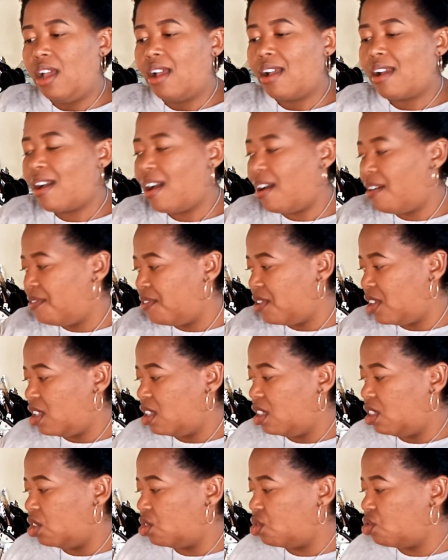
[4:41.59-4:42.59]
cover
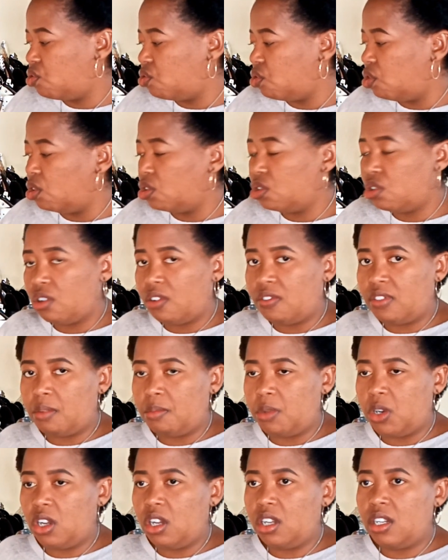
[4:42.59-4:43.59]
the stalks of the
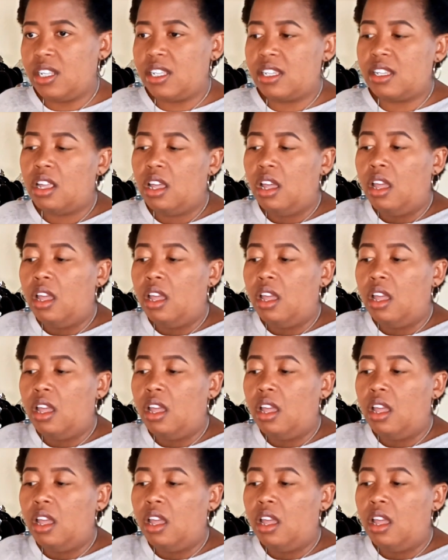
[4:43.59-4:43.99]
bananas,